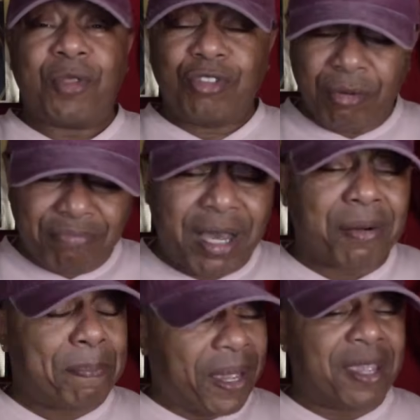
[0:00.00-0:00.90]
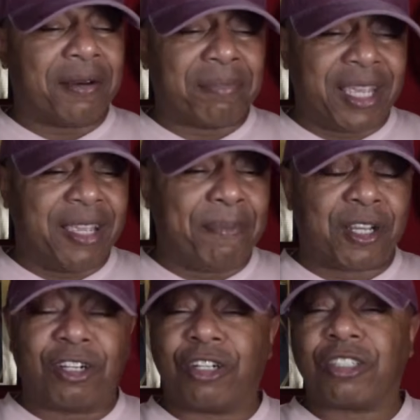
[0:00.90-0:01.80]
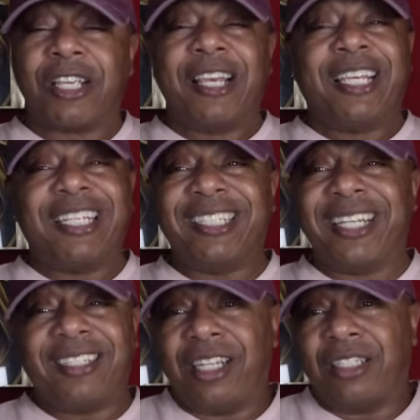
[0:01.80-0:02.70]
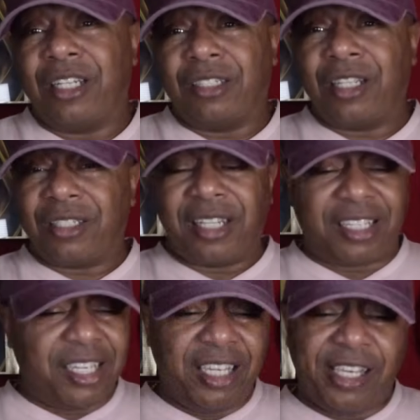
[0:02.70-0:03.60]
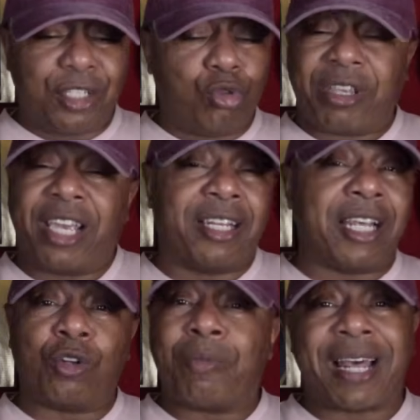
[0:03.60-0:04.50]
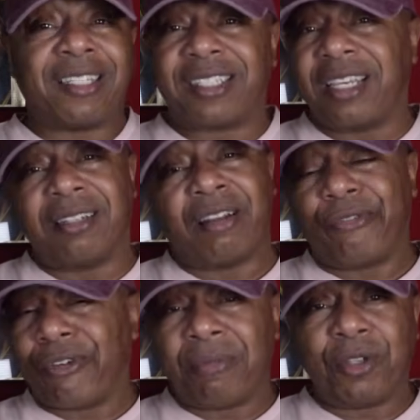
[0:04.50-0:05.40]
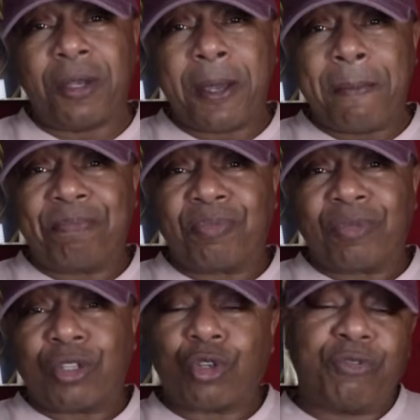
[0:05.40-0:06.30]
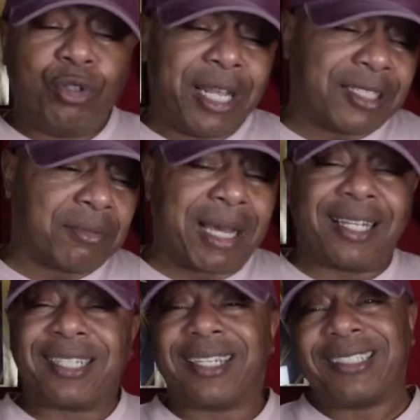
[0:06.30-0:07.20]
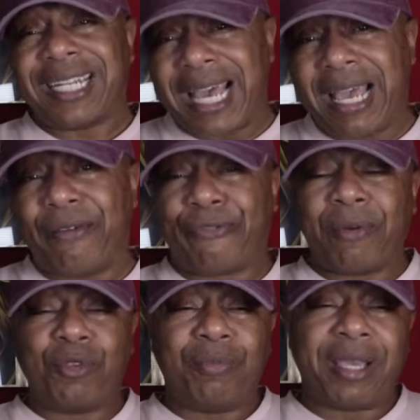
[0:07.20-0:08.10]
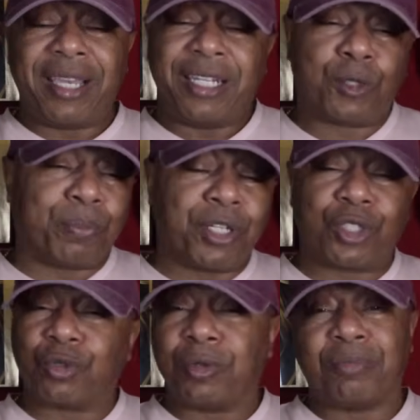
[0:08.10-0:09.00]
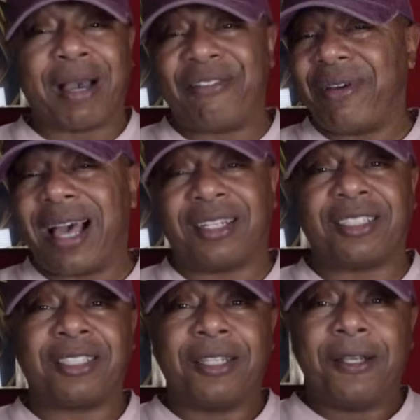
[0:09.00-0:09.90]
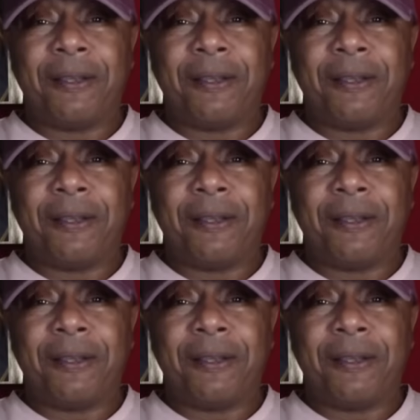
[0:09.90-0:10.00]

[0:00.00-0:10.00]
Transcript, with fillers: You better pay them, man, because the, the, the, the key is you can't let nobody take nothing from you. So if you let somebody take a dime from you, man, it's punishable by violence.